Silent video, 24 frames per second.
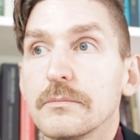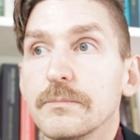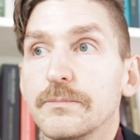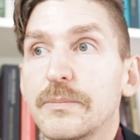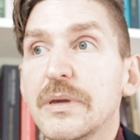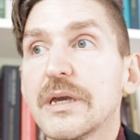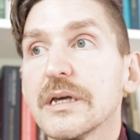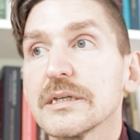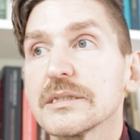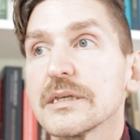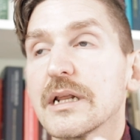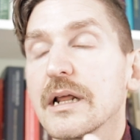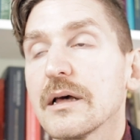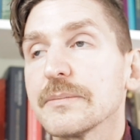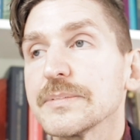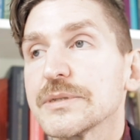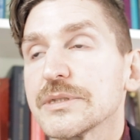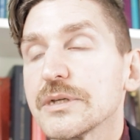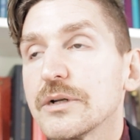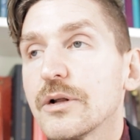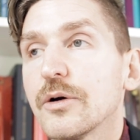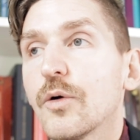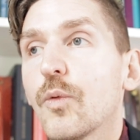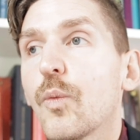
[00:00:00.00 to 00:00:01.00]
Because it helps
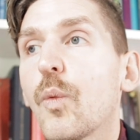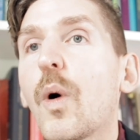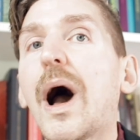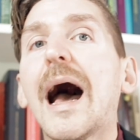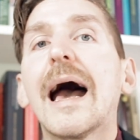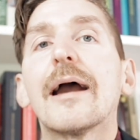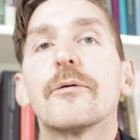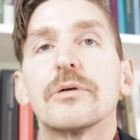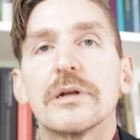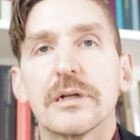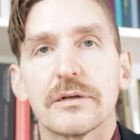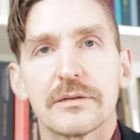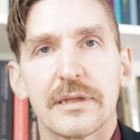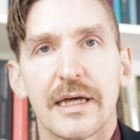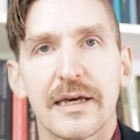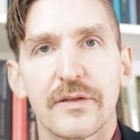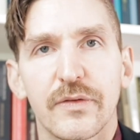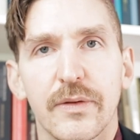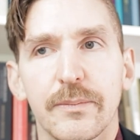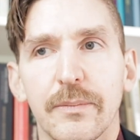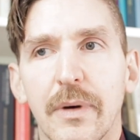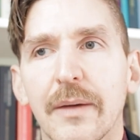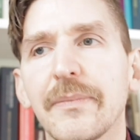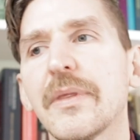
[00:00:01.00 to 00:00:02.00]
to know why we don't like
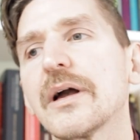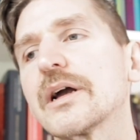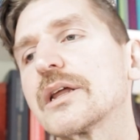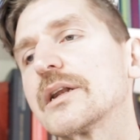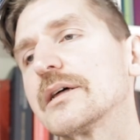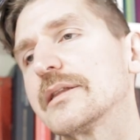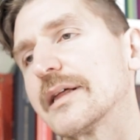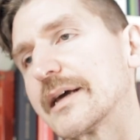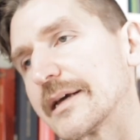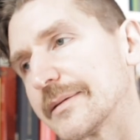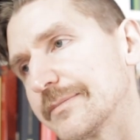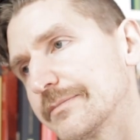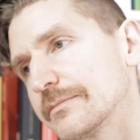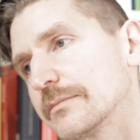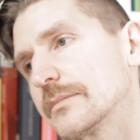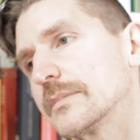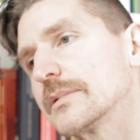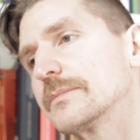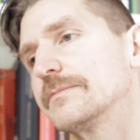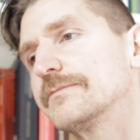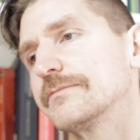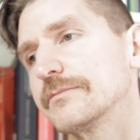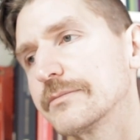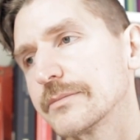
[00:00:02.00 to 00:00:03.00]
them. I'm not gonna, like,
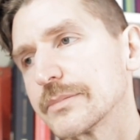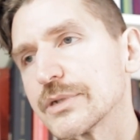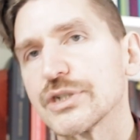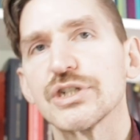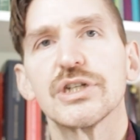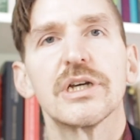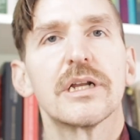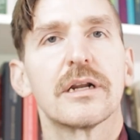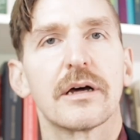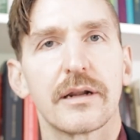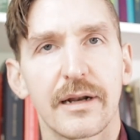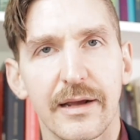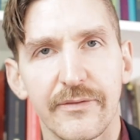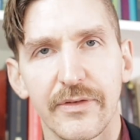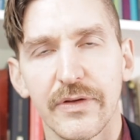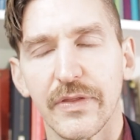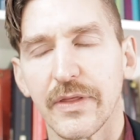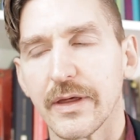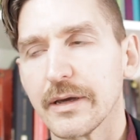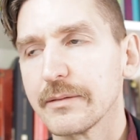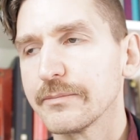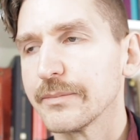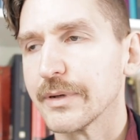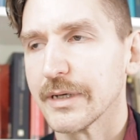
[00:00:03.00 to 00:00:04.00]
shit on
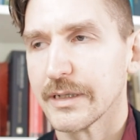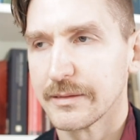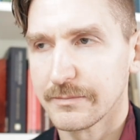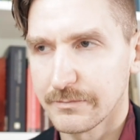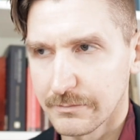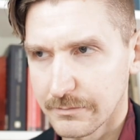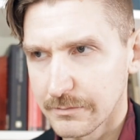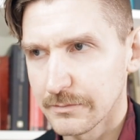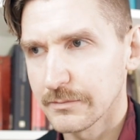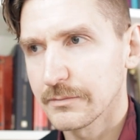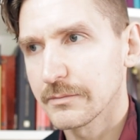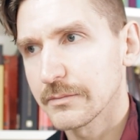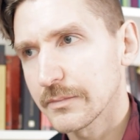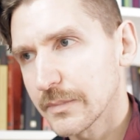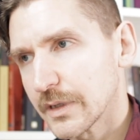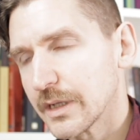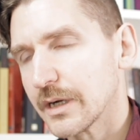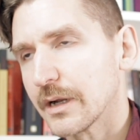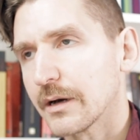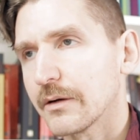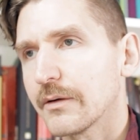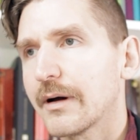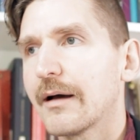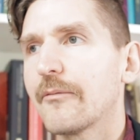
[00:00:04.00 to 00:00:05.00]
everything, but, you
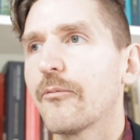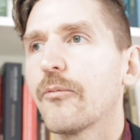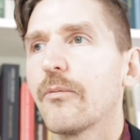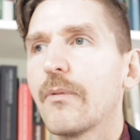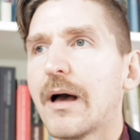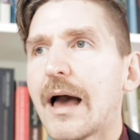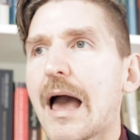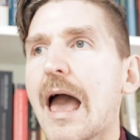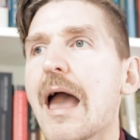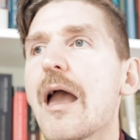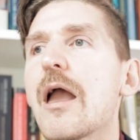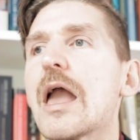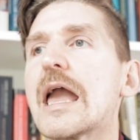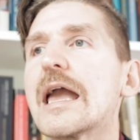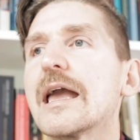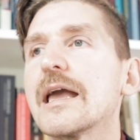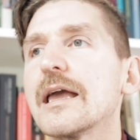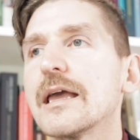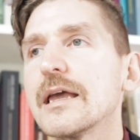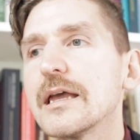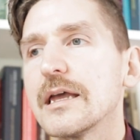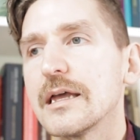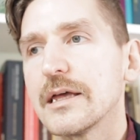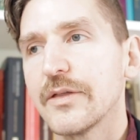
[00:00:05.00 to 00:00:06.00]
know,
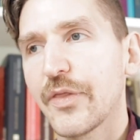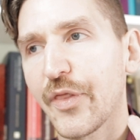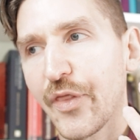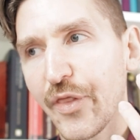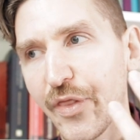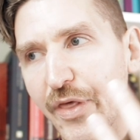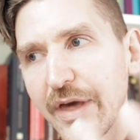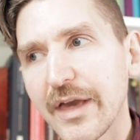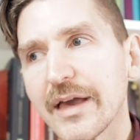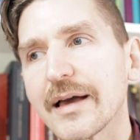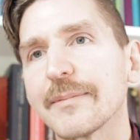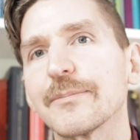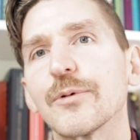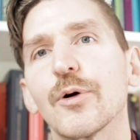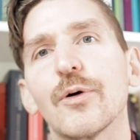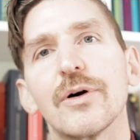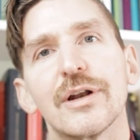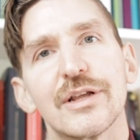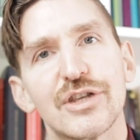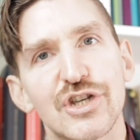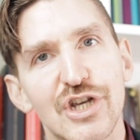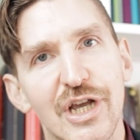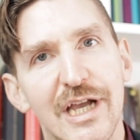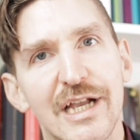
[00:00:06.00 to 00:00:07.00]
I think I'm
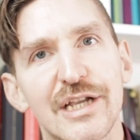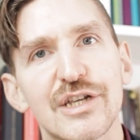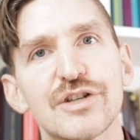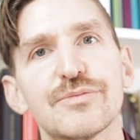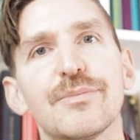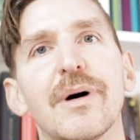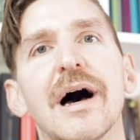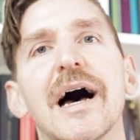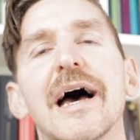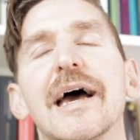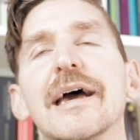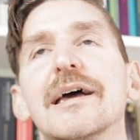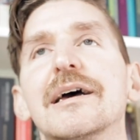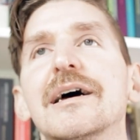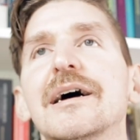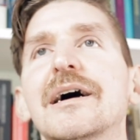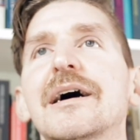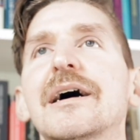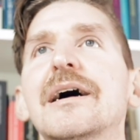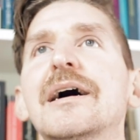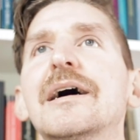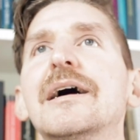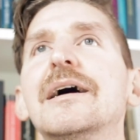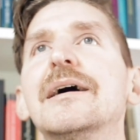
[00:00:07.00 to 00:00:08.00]
going to change
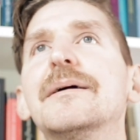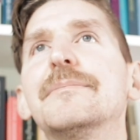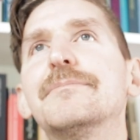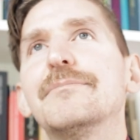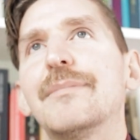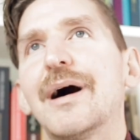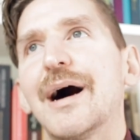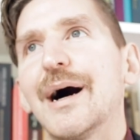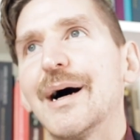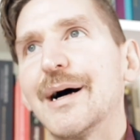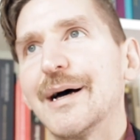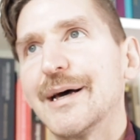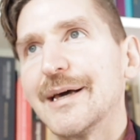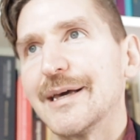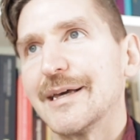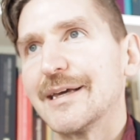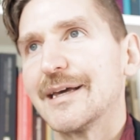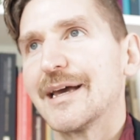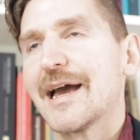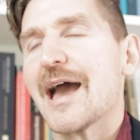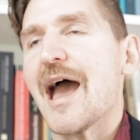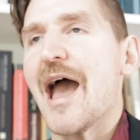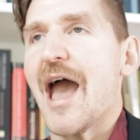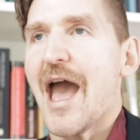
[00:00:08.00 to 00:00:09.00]

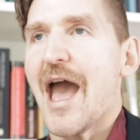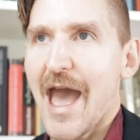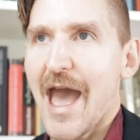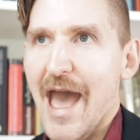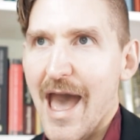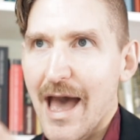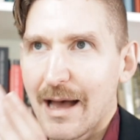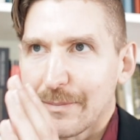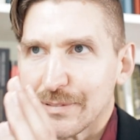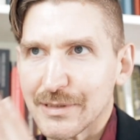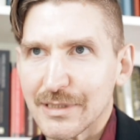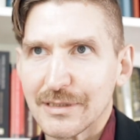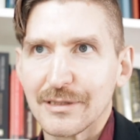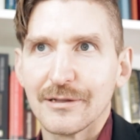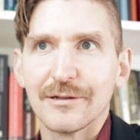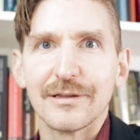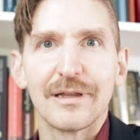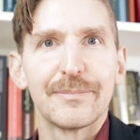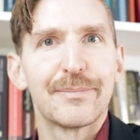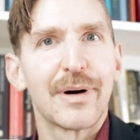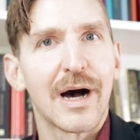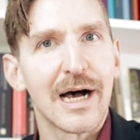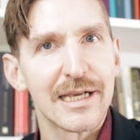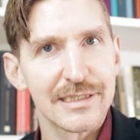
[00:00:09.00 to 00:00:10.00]
my
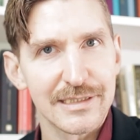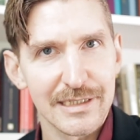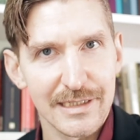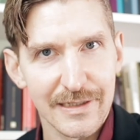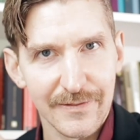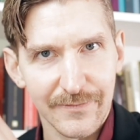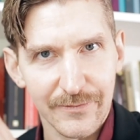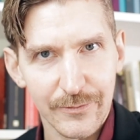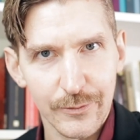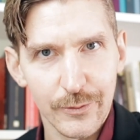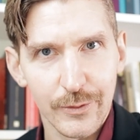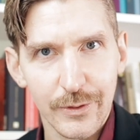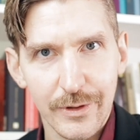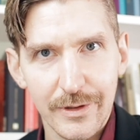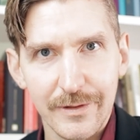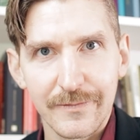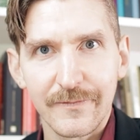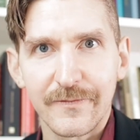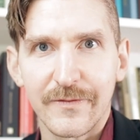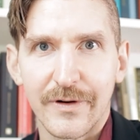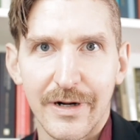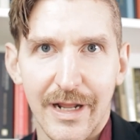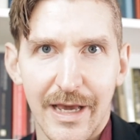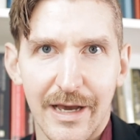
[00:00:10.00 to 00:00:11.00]
absolutely positive rule
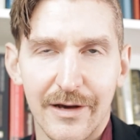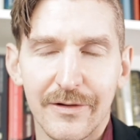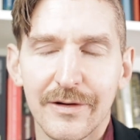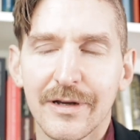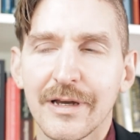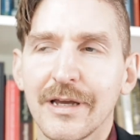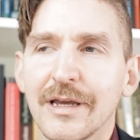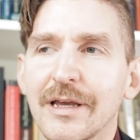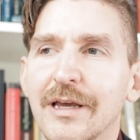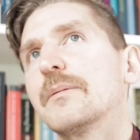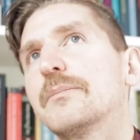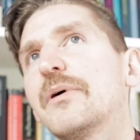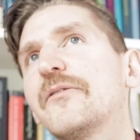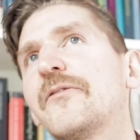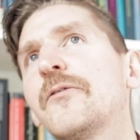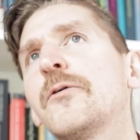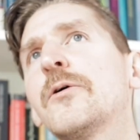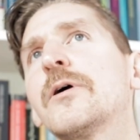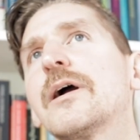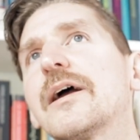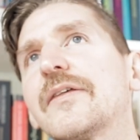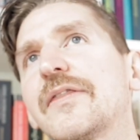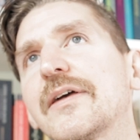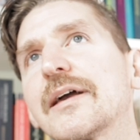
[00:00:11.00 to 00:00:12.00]
for now.
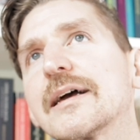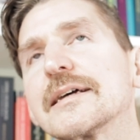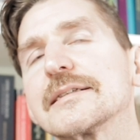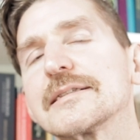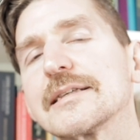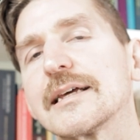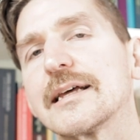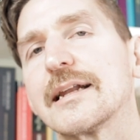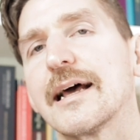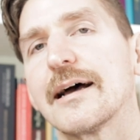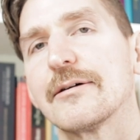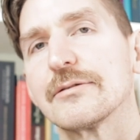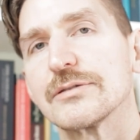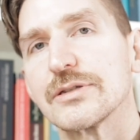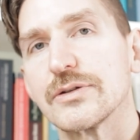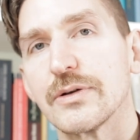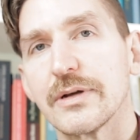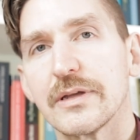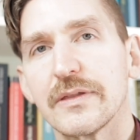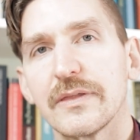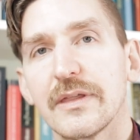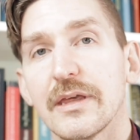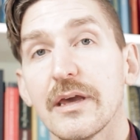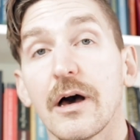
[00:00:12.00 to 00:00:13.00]
Before, I think I said I was
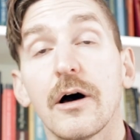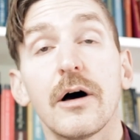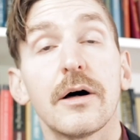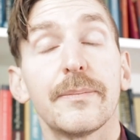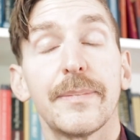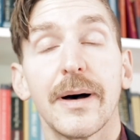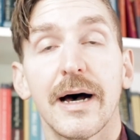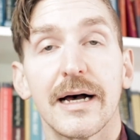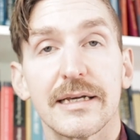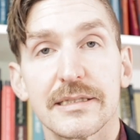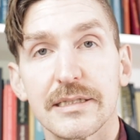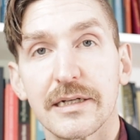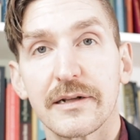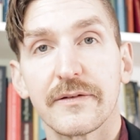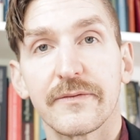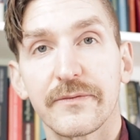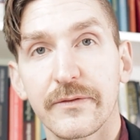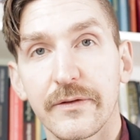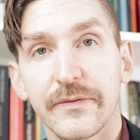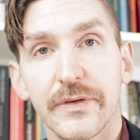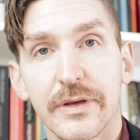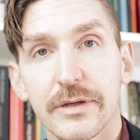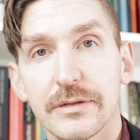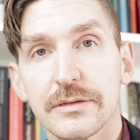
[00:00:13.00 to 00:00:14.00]
doing the all positive
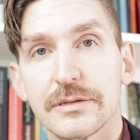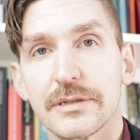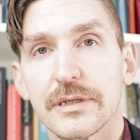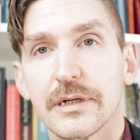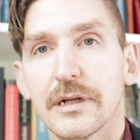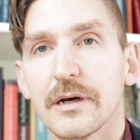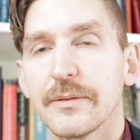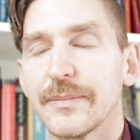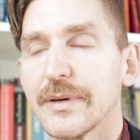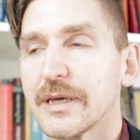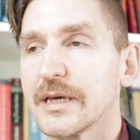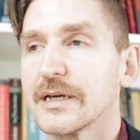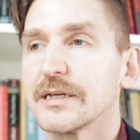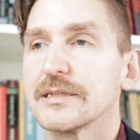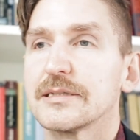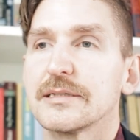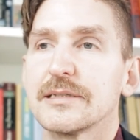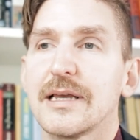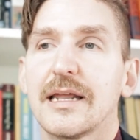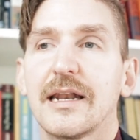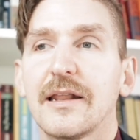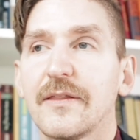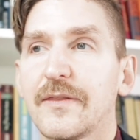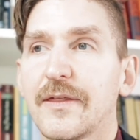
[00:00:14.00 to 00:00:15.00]
reviews, you know,
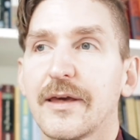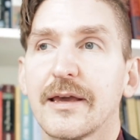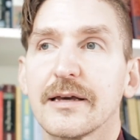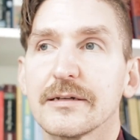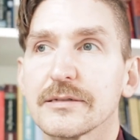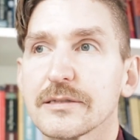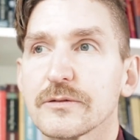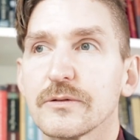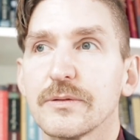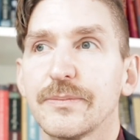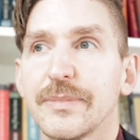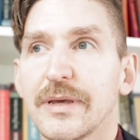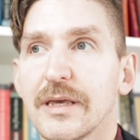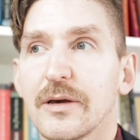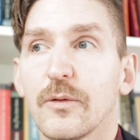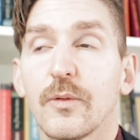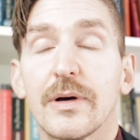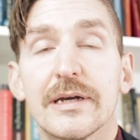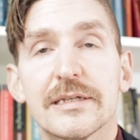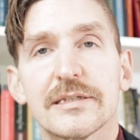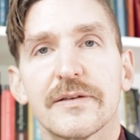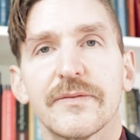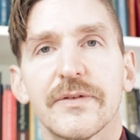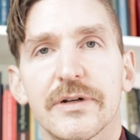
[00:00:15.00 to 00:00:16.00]
because anything else would be a
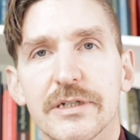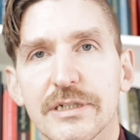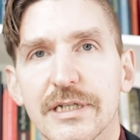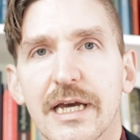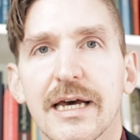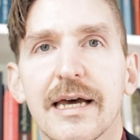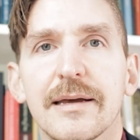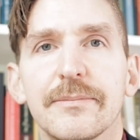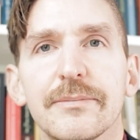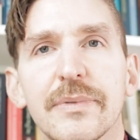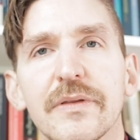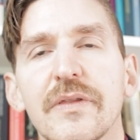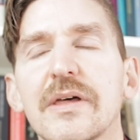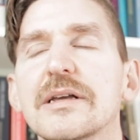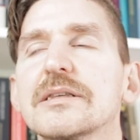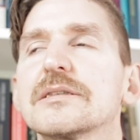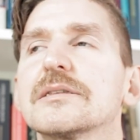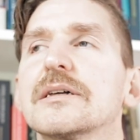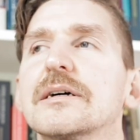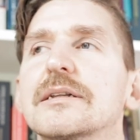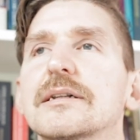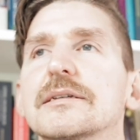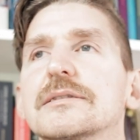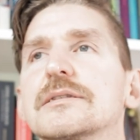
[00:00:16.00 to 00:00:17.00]
waste of your time, but
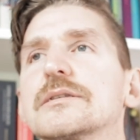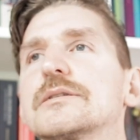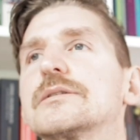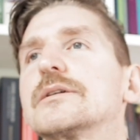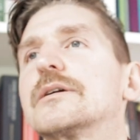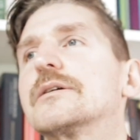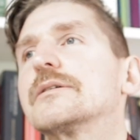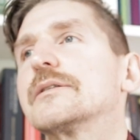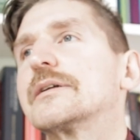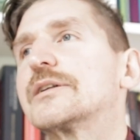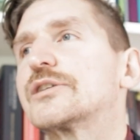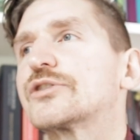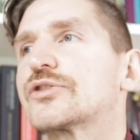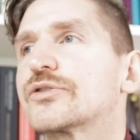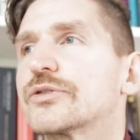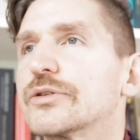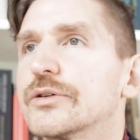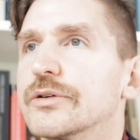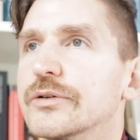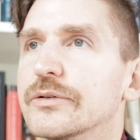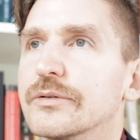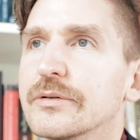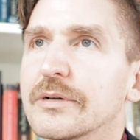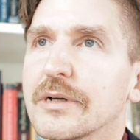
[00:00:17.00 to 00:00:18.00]
that's not necessarily
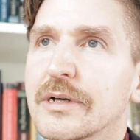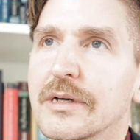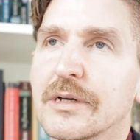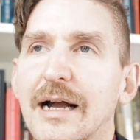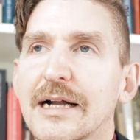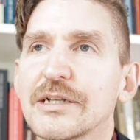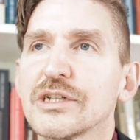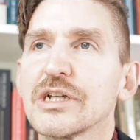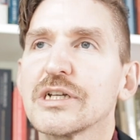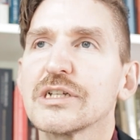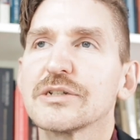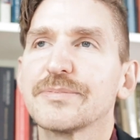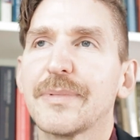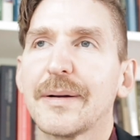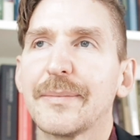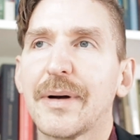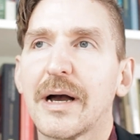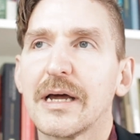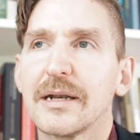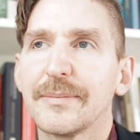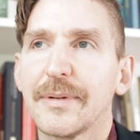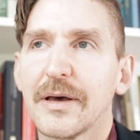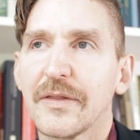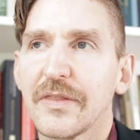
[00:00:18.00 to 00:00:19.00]
true. I changed my
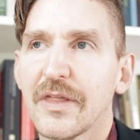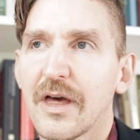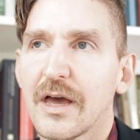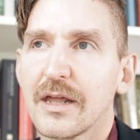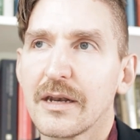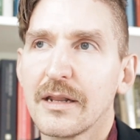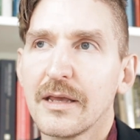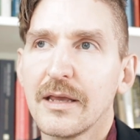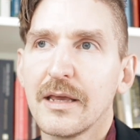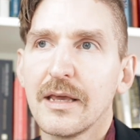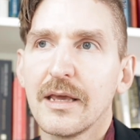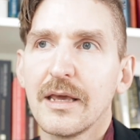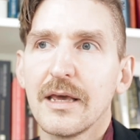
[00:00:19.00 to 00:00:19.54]
mind about that.